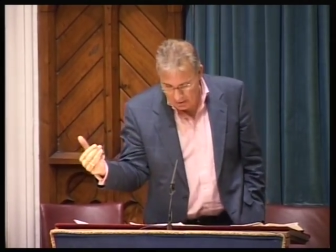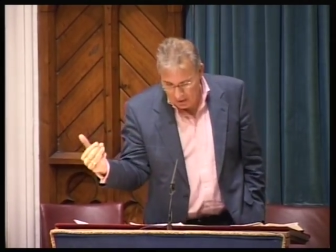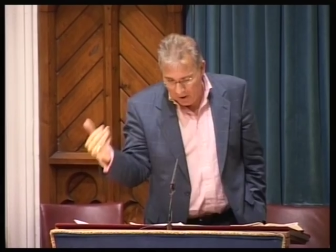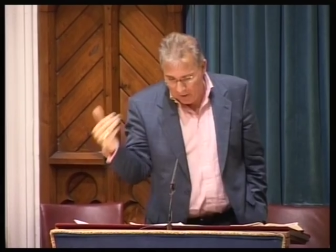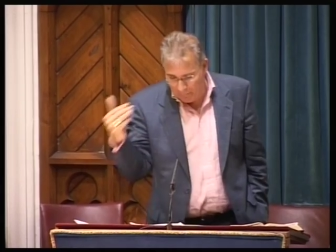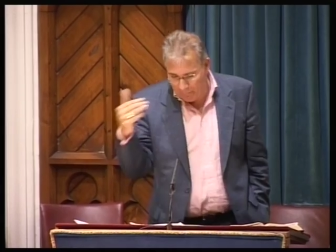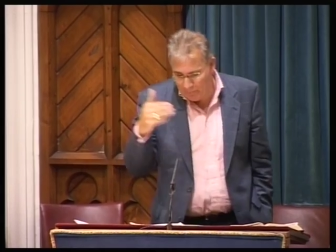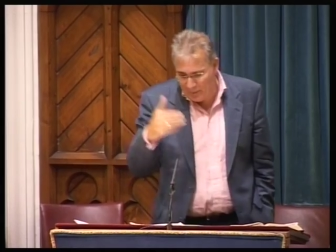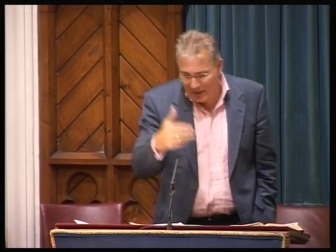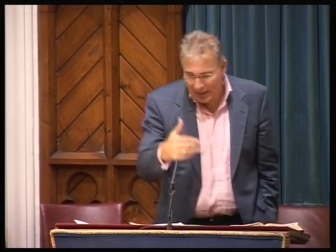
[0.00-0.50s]

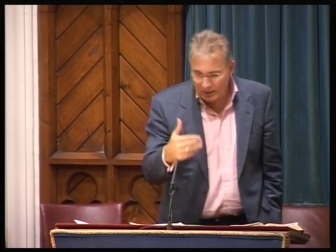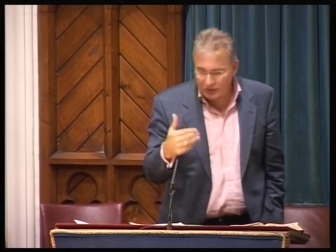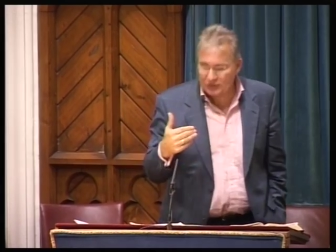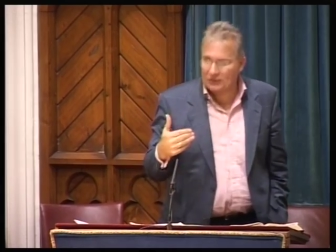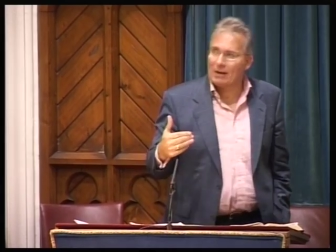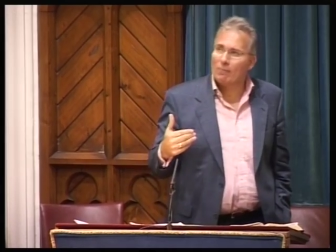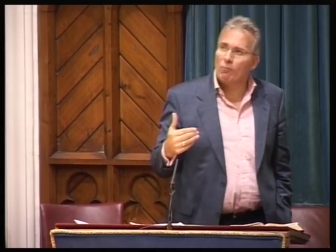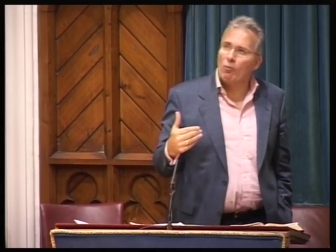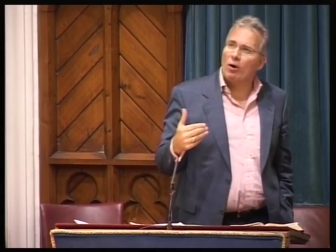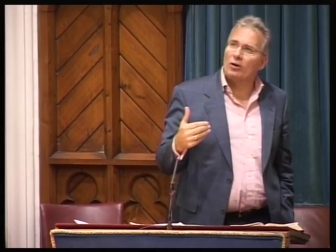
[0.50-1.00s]
of being
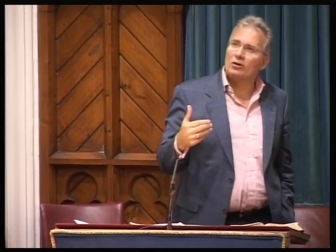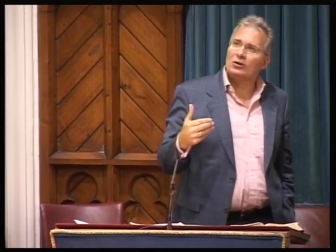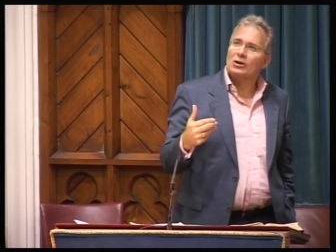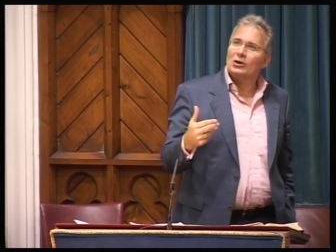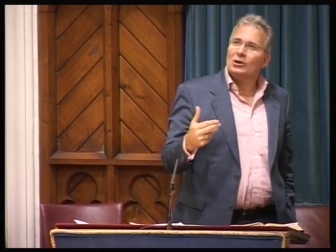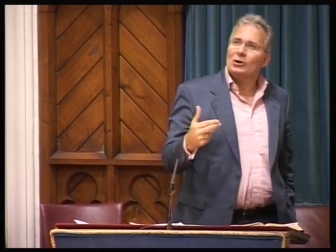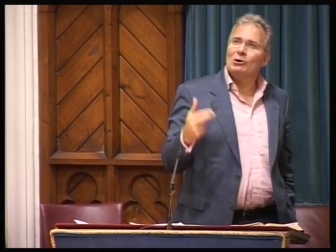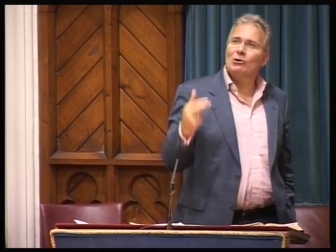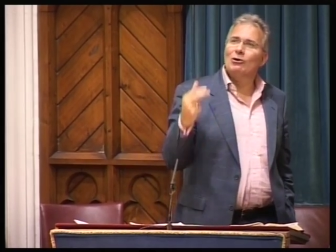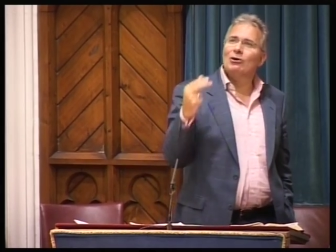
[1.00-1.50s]
someone
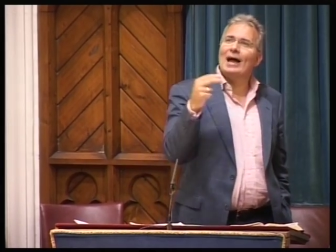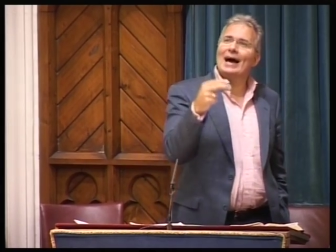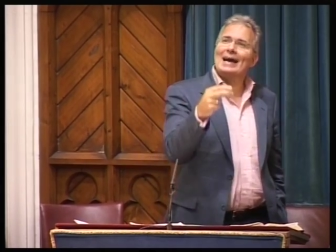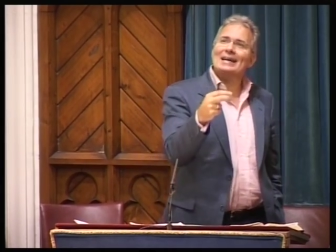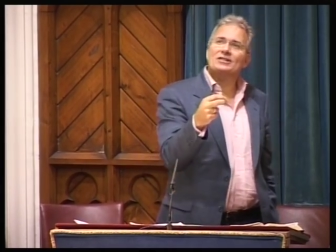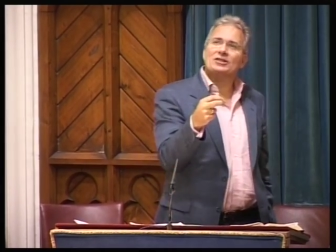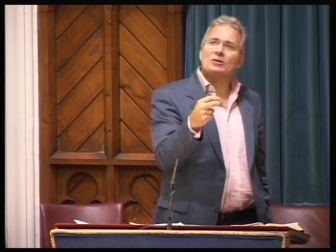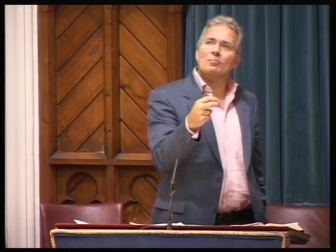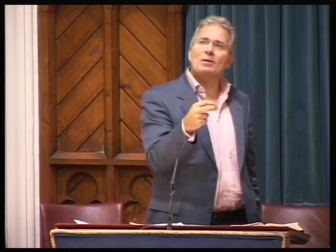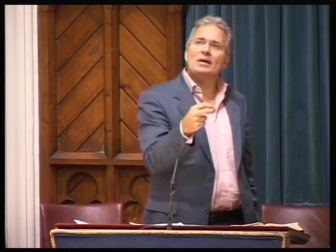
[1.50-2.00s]
who
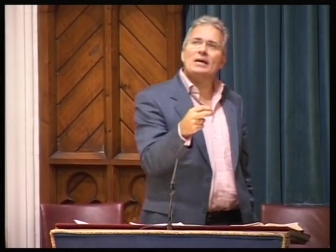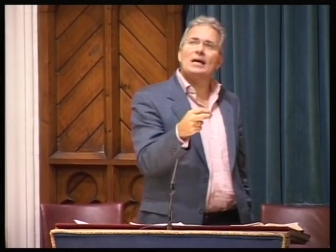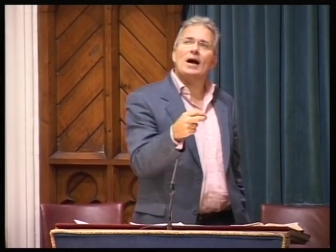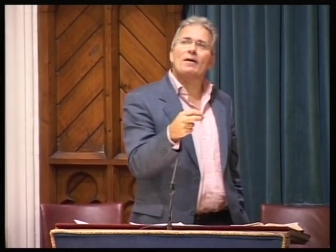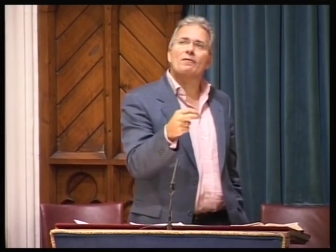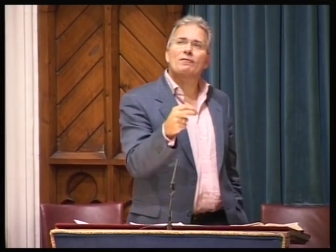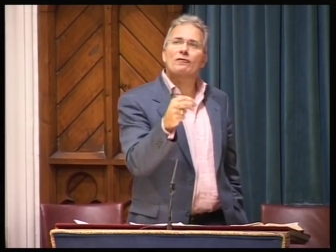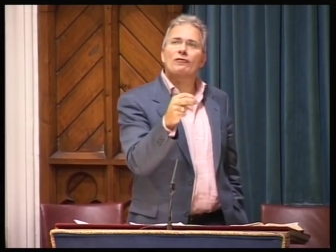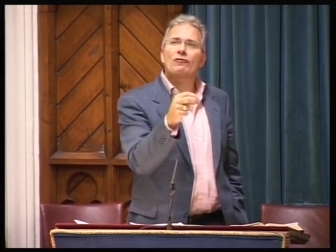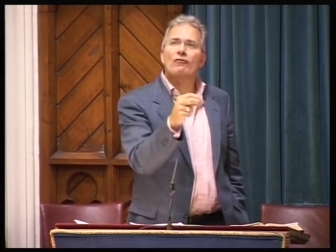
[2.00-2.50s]
liked to be a
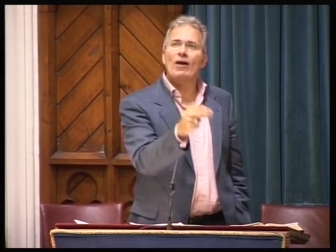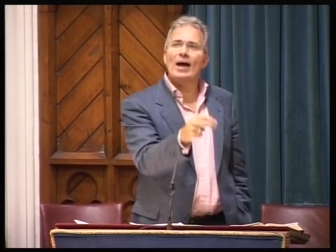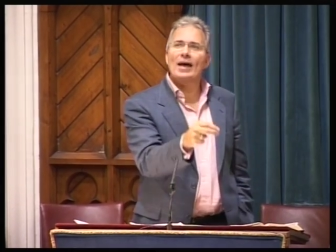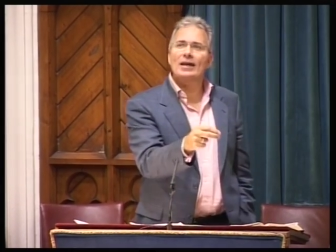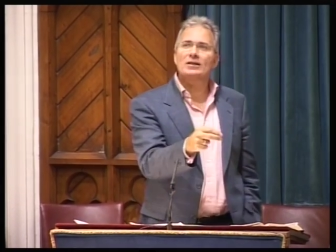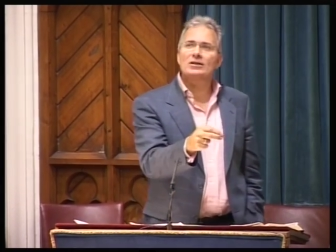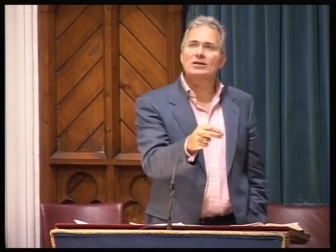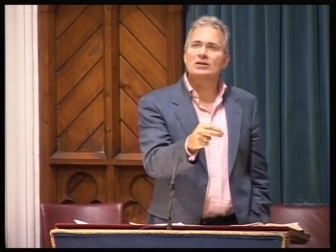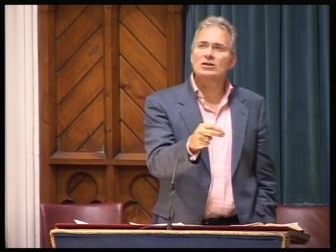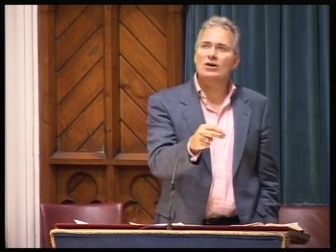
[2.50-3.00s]

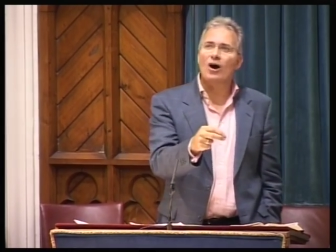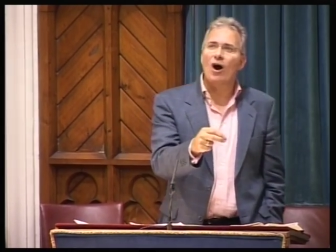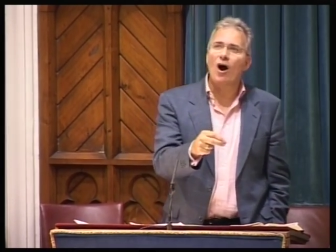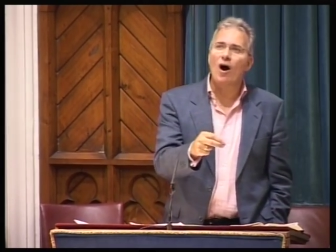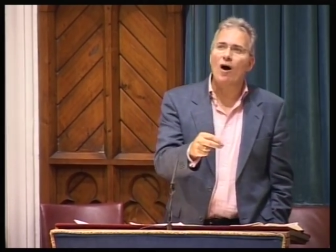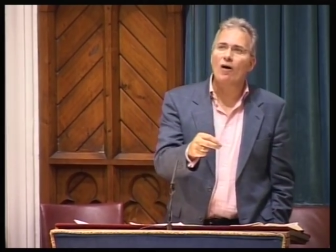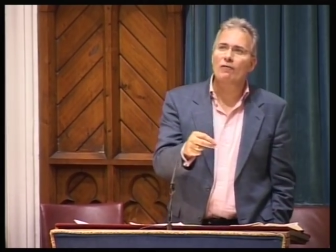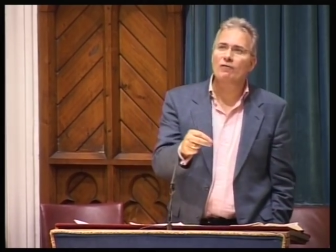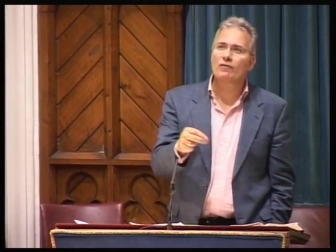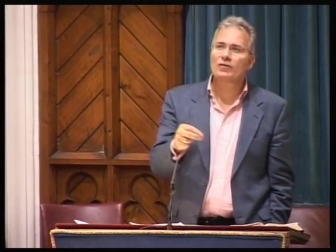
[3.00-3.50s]
friend
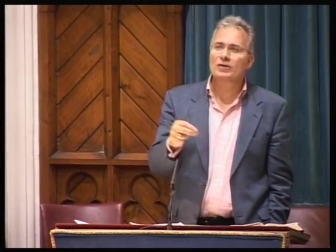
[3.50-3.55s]
of